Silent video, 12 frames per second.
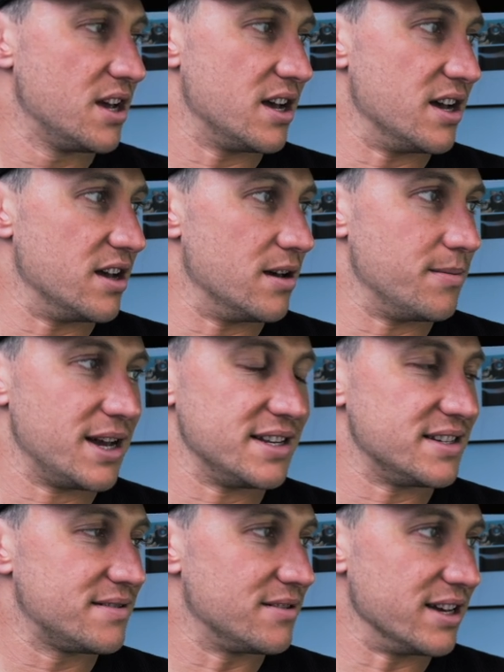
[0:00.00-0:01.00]

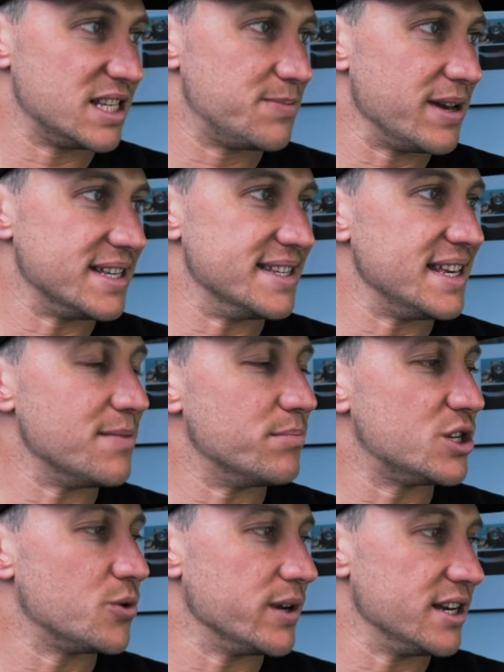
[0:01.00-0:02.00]
and like spaces in
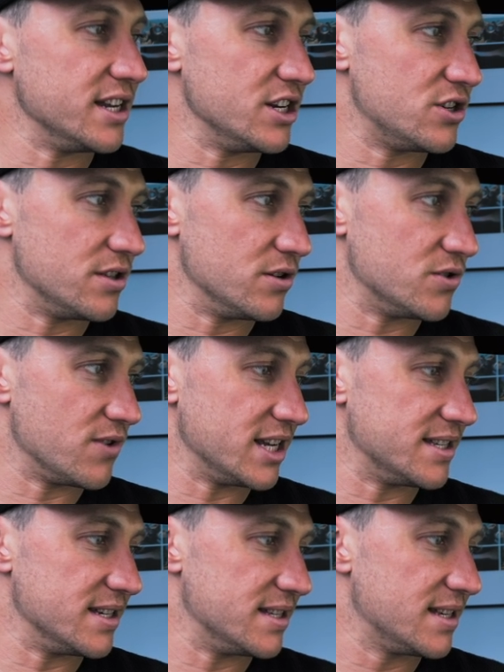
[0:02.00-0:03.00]
between each of those
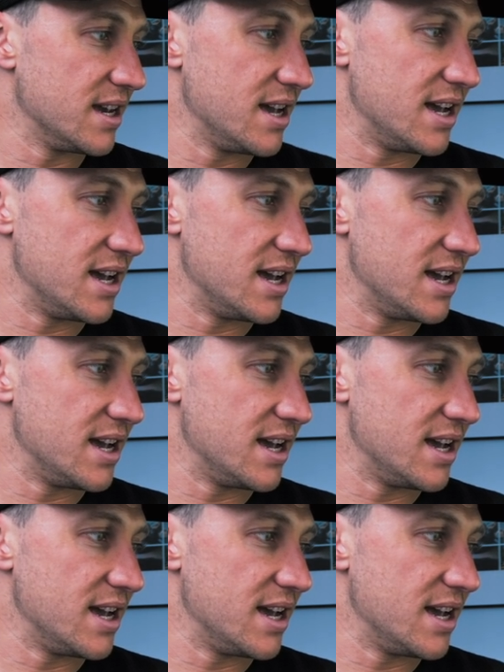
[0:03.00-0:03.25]
races.